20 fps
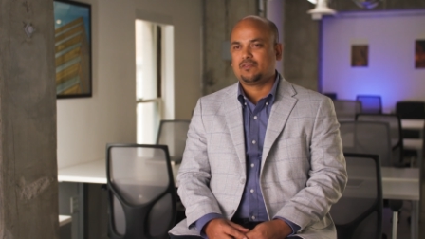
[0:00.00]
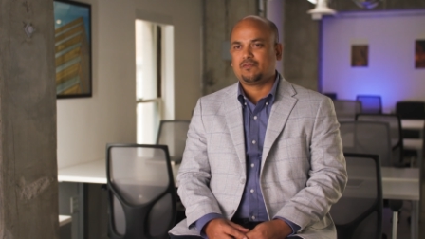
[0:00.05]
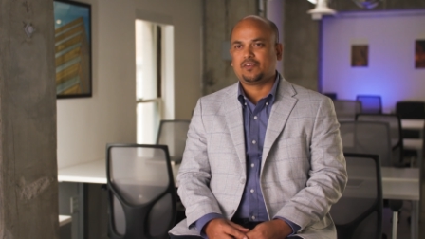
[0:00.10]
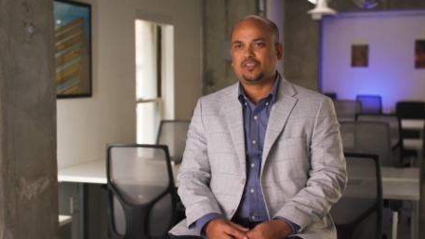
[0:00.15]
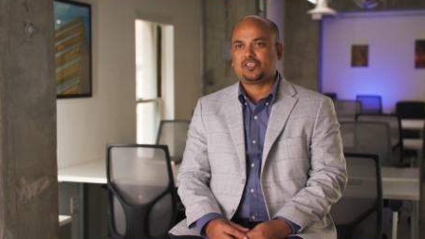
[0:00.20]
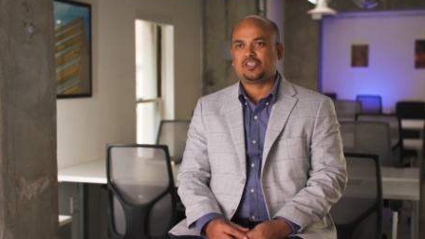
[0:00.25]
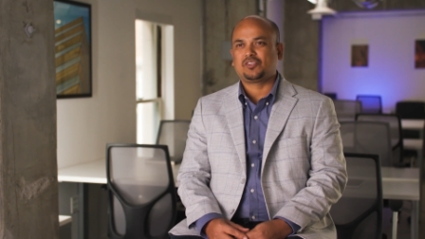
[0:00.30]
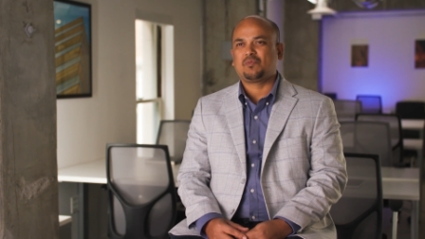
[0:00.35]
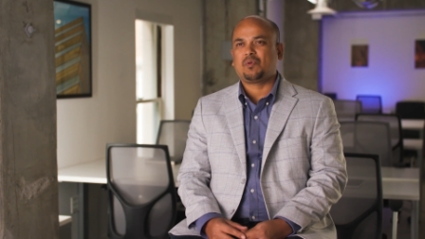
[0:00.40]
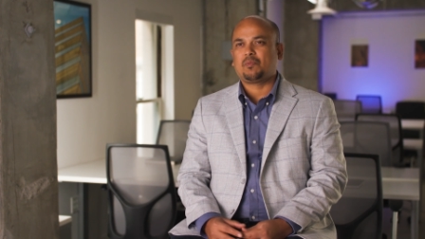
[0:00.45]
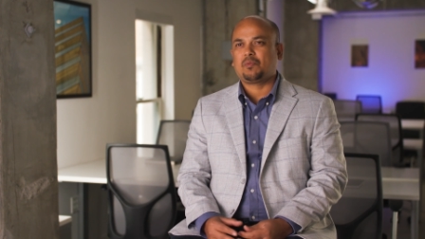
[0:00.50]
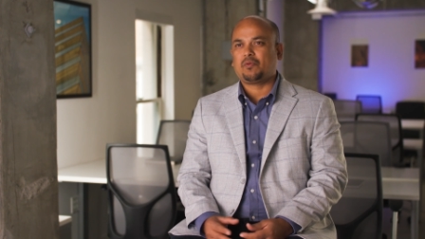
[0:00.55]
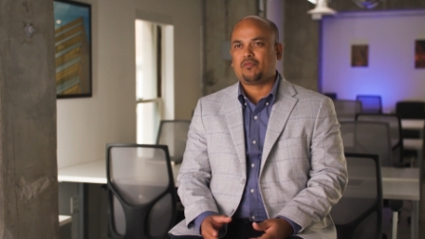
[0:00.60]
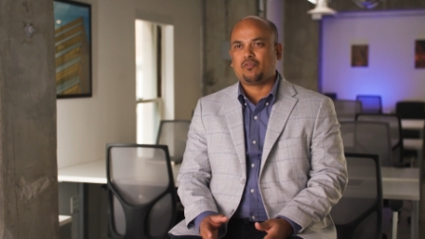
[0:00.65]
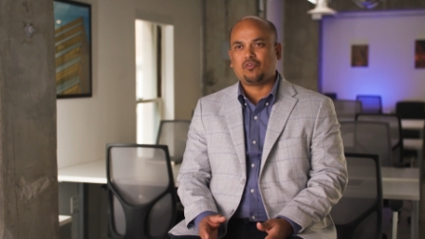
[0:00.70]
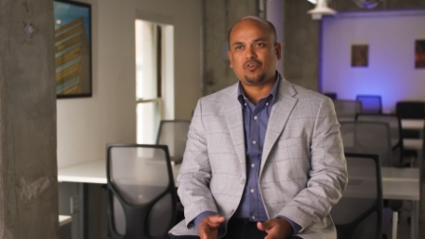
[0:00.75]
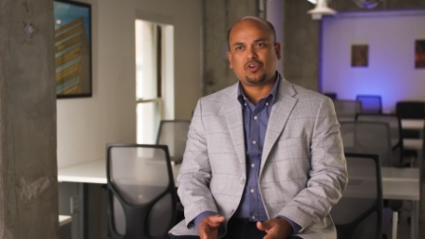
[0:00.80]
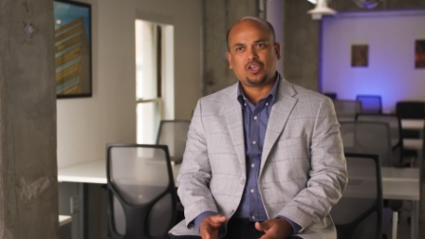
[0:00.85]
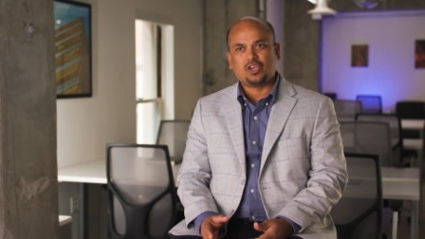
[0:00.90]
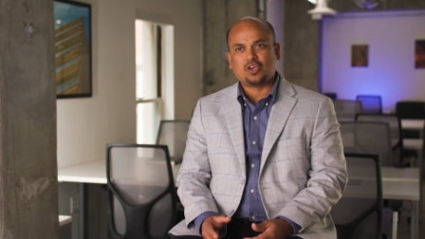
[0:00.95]
which is maybe
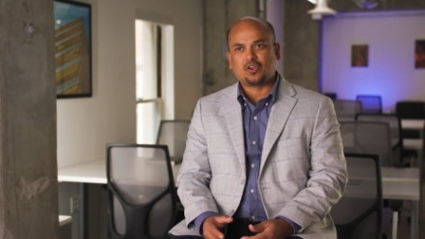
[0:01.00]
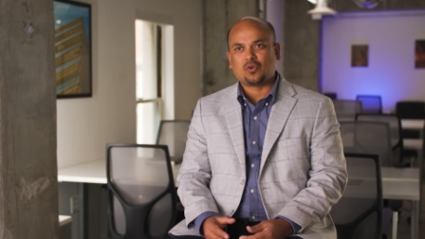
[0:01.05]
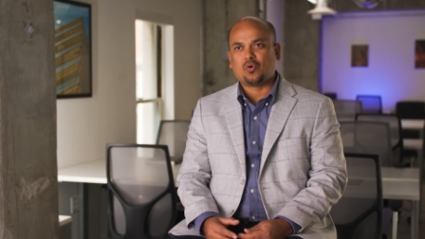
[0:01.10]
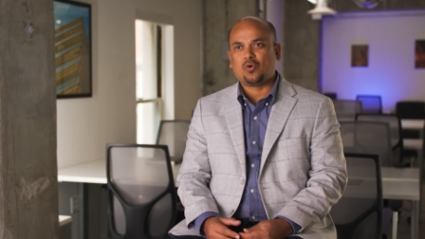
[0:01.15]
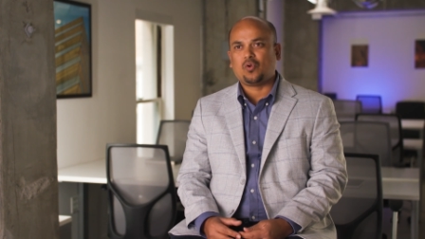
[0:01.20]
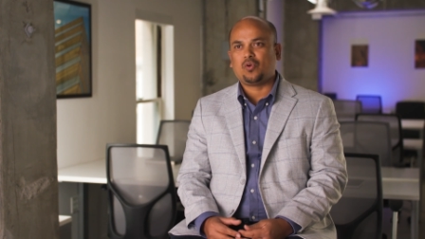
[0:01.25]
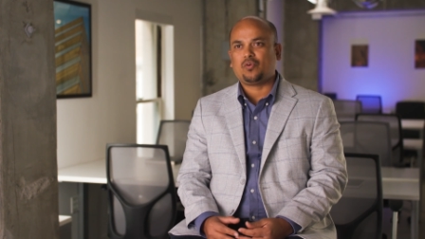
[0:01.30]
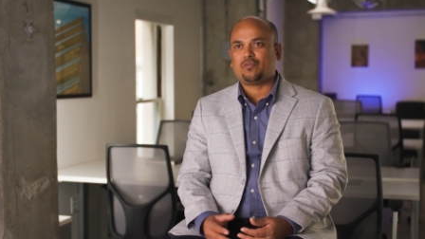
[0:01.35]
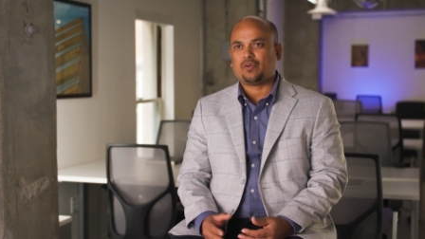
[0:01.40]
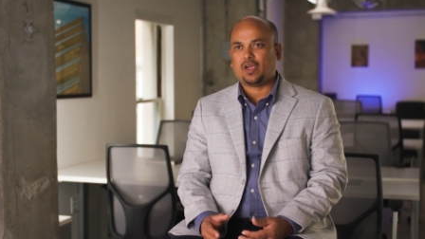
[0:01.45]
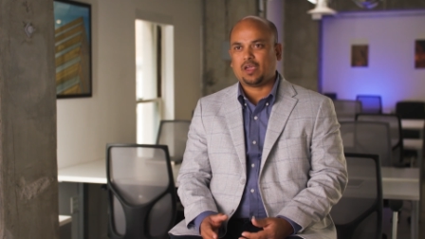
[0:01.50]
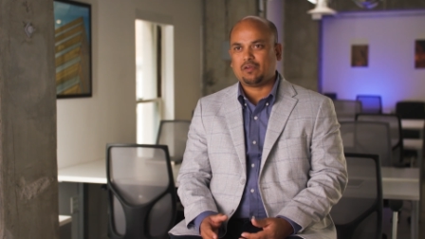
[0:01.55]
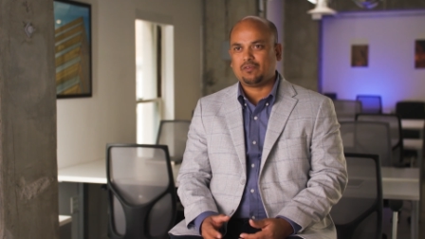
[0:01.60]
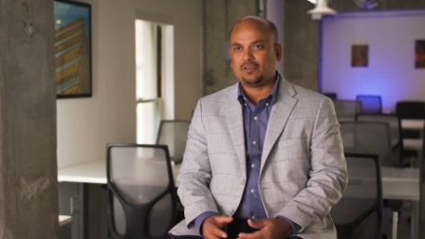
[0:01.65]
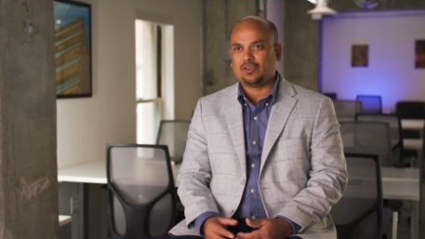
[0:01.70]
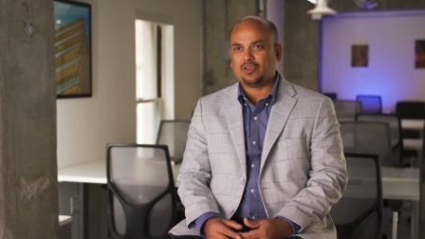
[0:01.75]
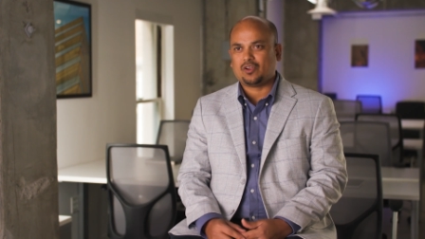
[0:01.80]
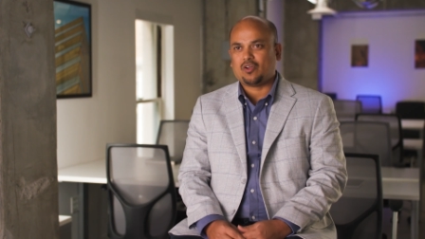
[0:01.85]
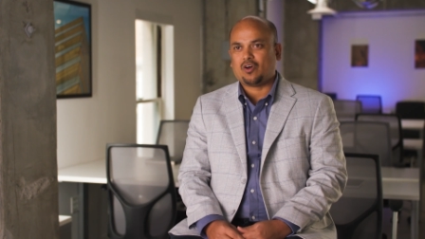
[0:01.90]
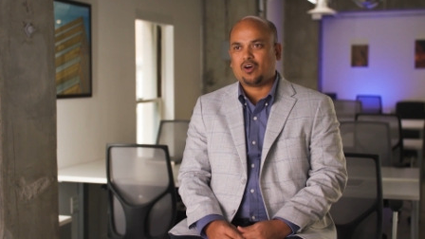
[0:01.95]
4-year-old,
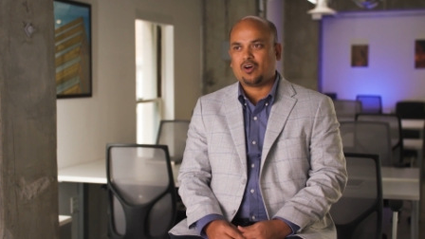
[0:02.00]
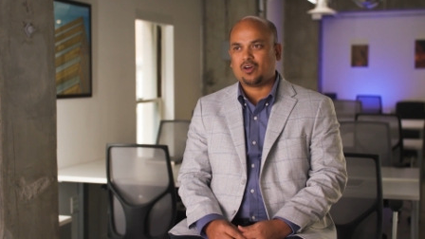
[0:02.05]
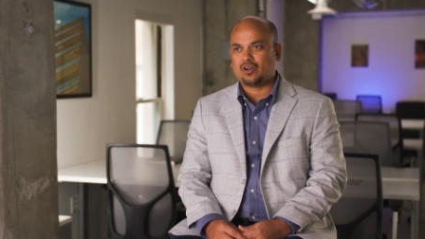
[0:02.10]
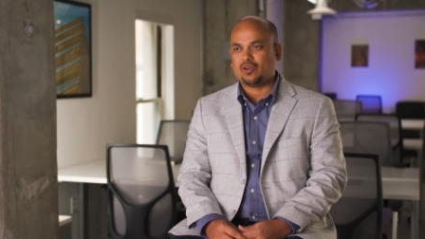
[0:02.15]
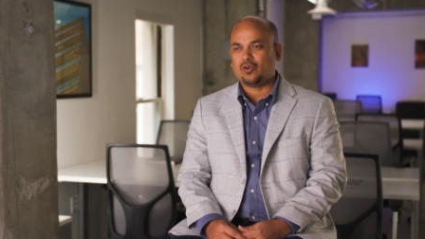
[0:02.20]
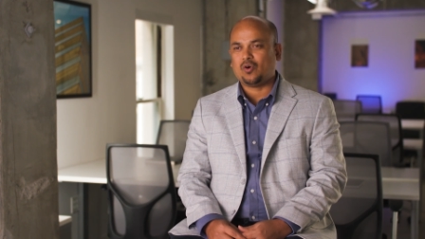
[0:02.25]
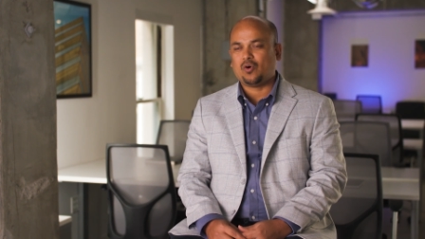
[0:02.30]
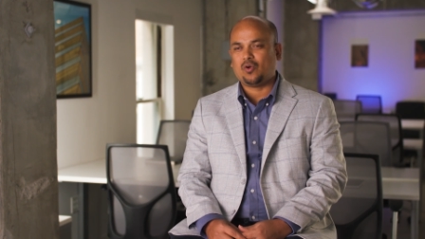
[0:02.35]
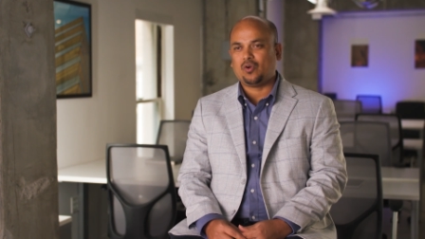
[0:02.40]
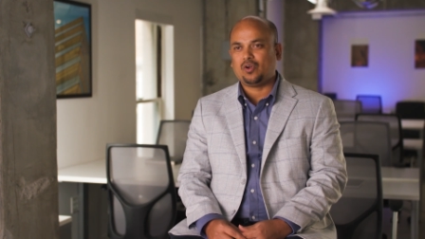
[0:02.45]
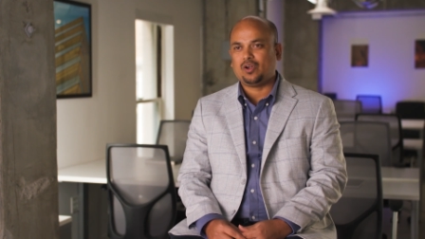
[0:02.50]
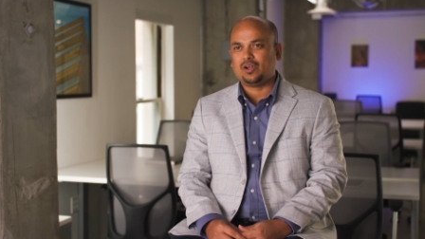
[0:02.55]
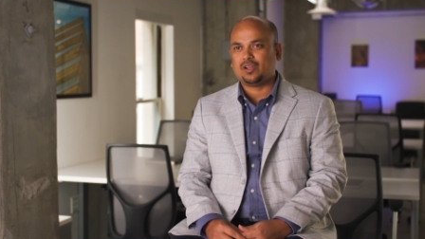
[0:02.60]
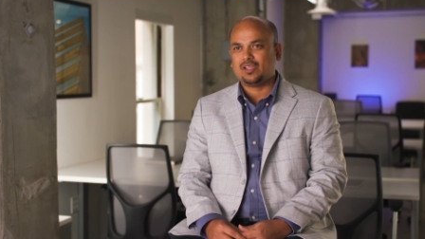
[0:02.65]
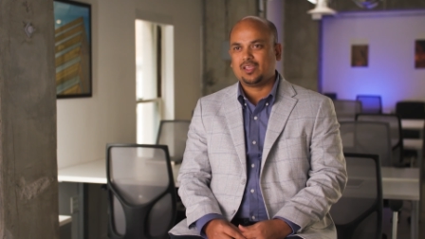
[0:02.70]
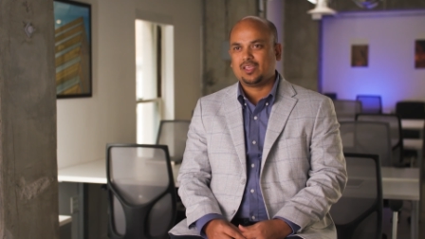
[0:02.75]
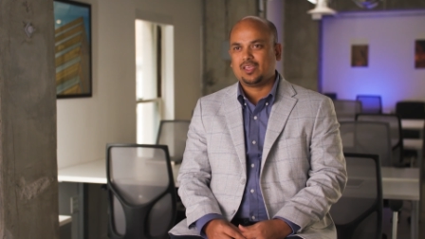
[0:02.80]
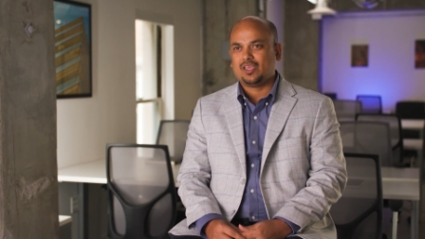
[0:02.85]
5-year-old,